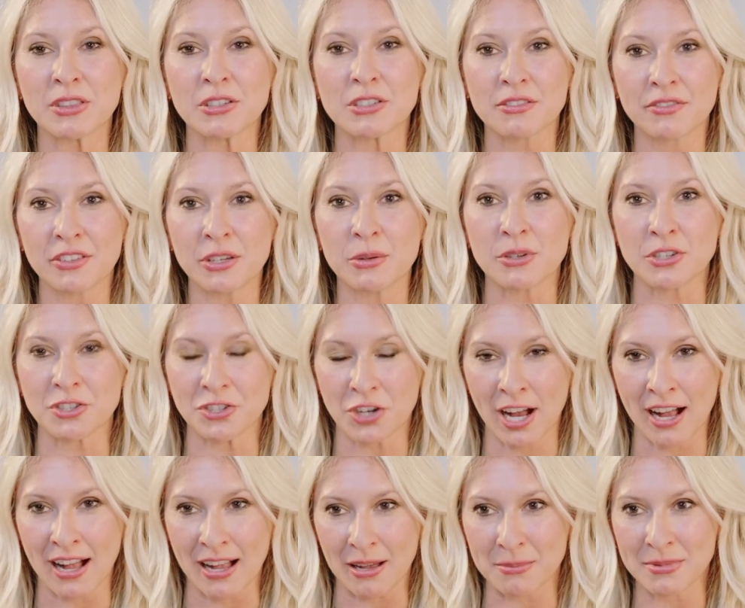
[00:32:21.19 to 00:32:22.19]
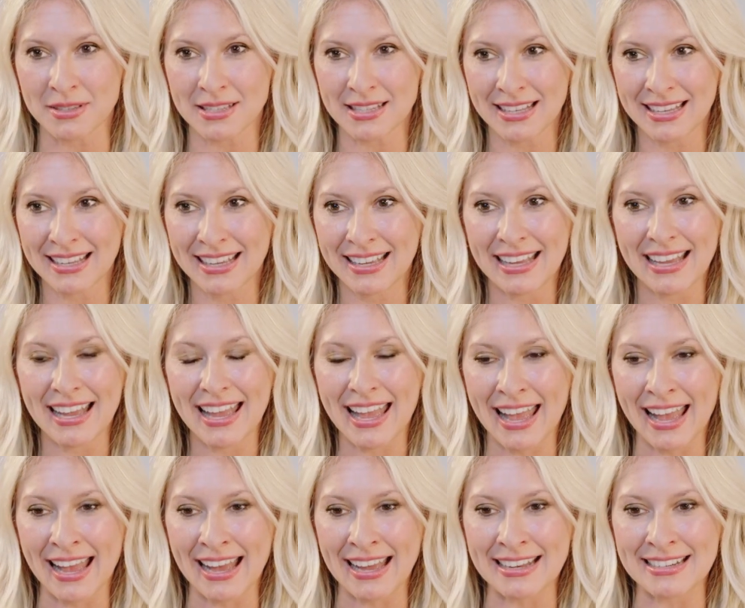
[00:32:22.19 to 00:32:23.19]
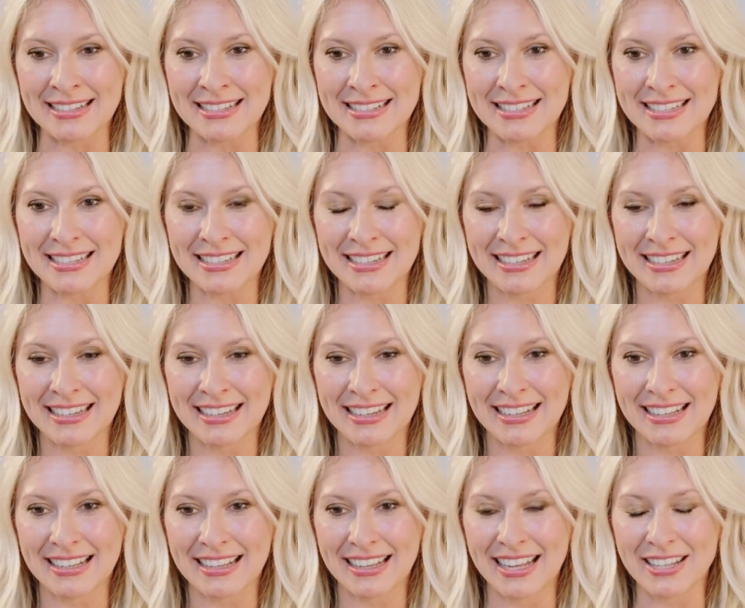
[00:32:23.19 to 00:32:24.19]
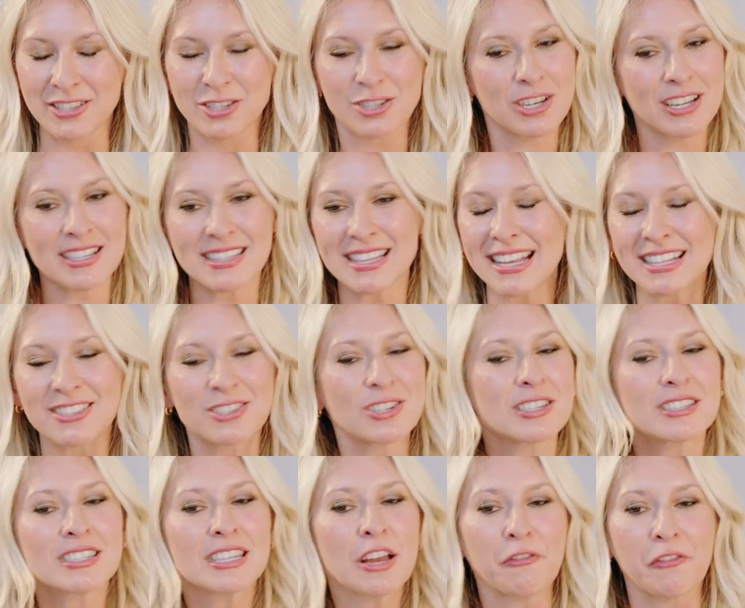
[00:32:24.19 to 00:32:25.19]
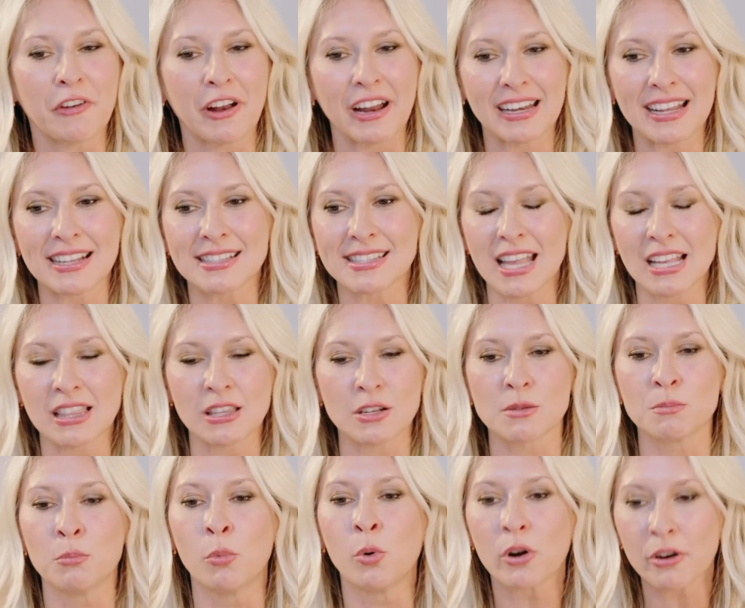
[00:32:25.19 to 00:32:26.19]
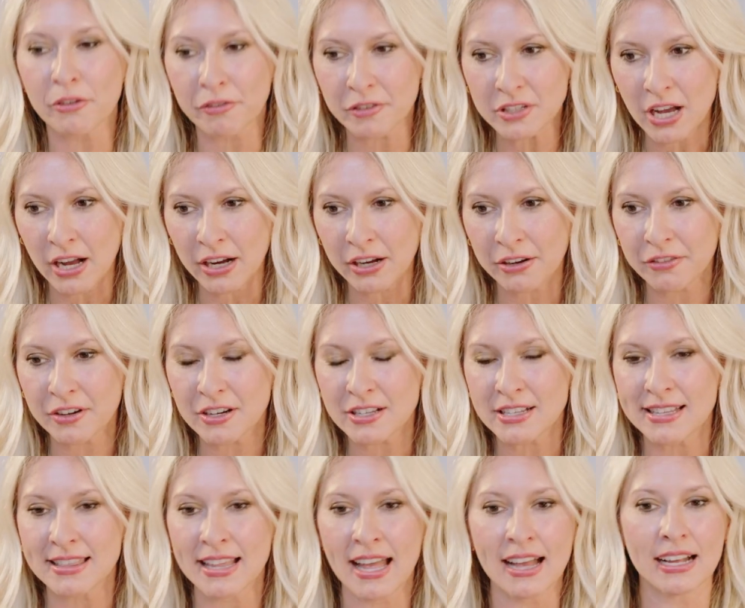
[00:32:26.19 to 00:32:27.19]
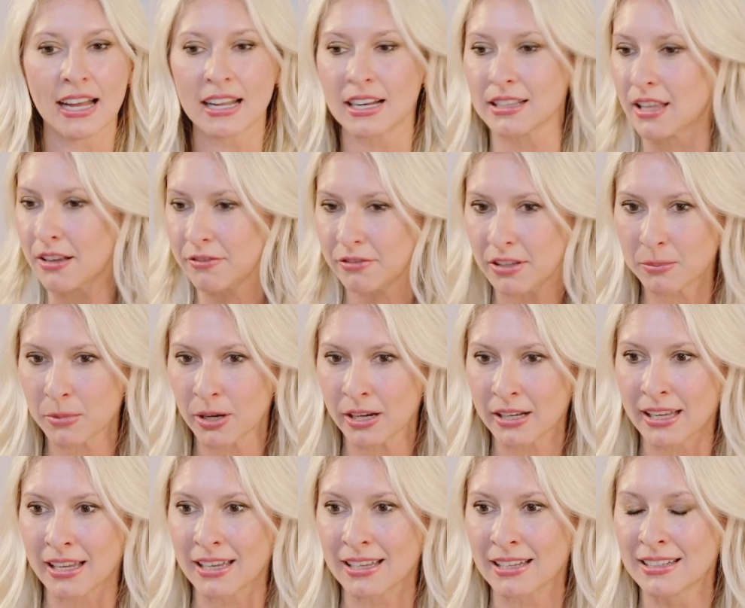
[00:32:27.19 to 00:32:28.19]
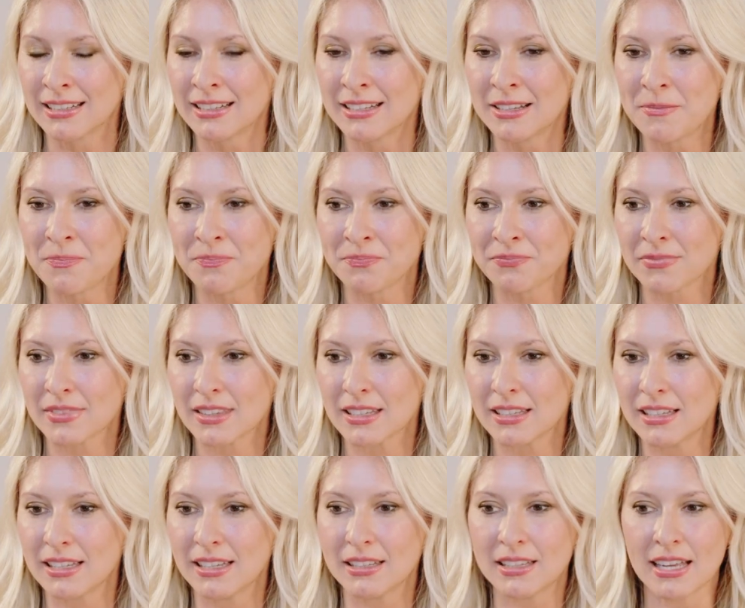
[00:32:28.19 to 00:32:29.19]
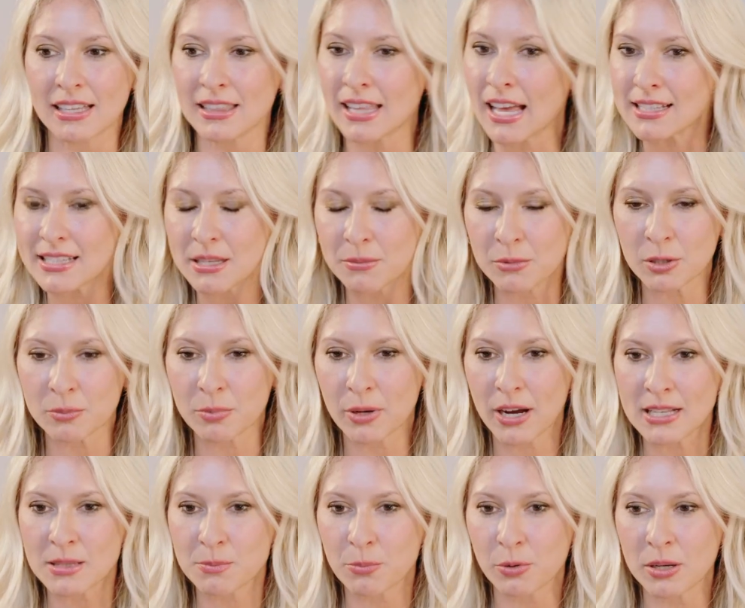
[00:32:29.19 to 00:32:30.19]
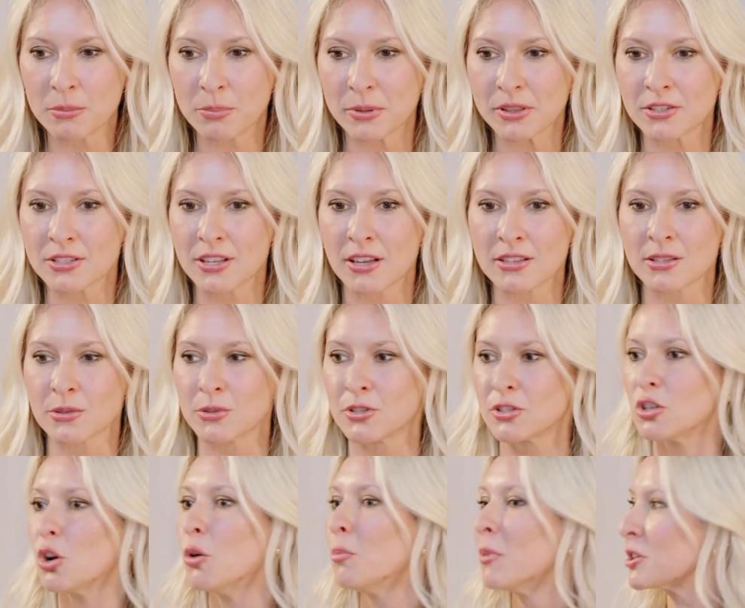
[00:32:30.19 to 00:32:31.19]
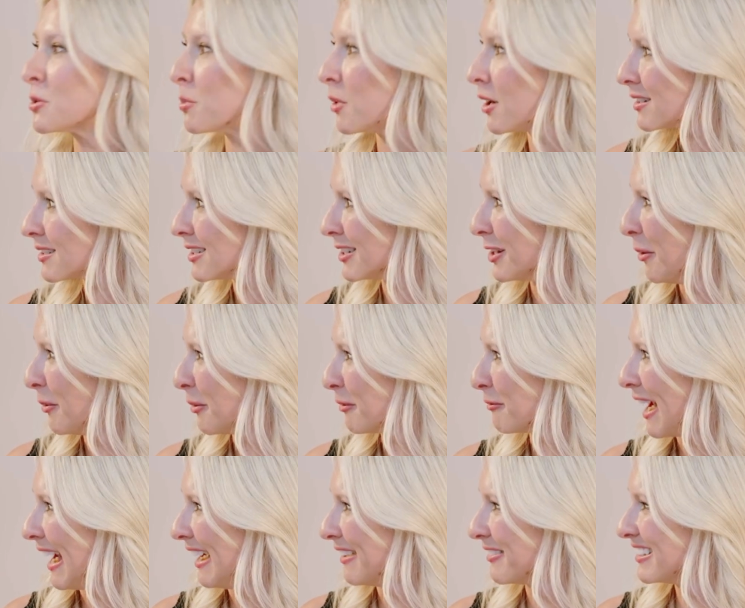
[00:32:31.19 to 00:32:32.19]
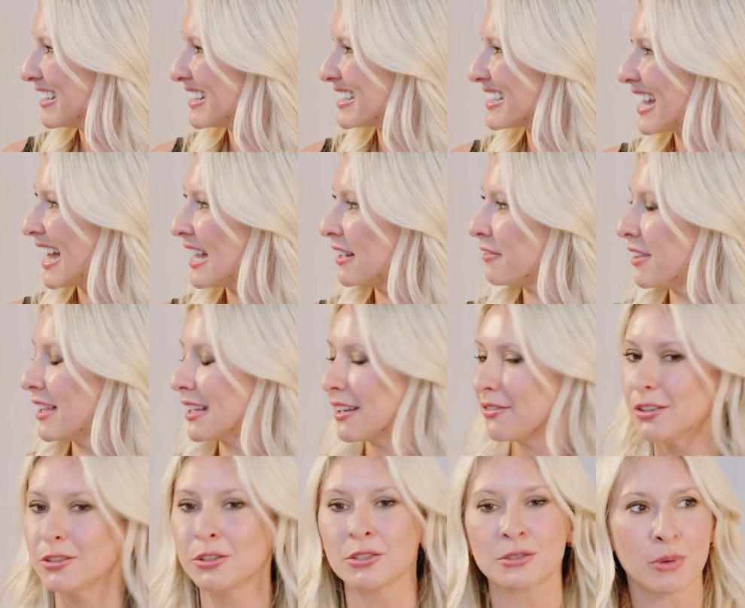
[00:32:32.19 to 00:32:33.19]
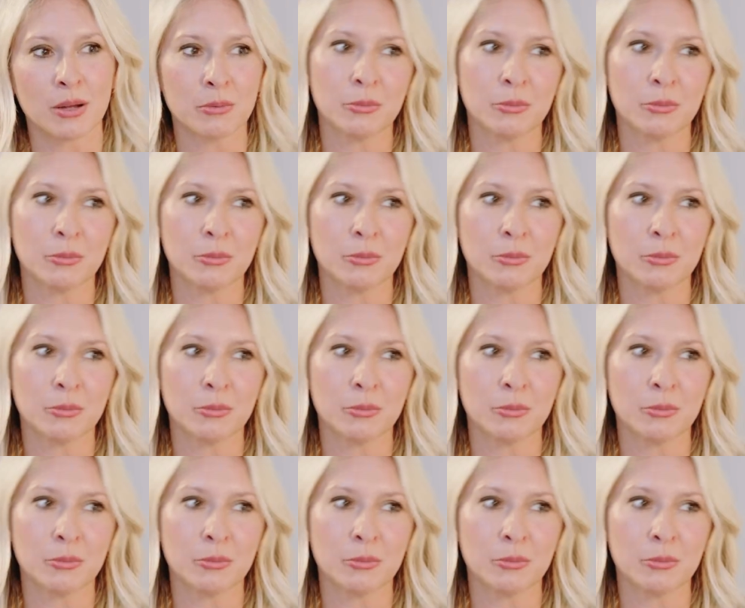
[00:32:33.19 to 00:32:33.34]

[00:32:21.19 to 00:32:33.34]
there's fewer jobs. And it's just different. It's like there's more photographers in that kind of lovely market in that similar price point, but there's also so much work to go around. It's kind of like if you lose one,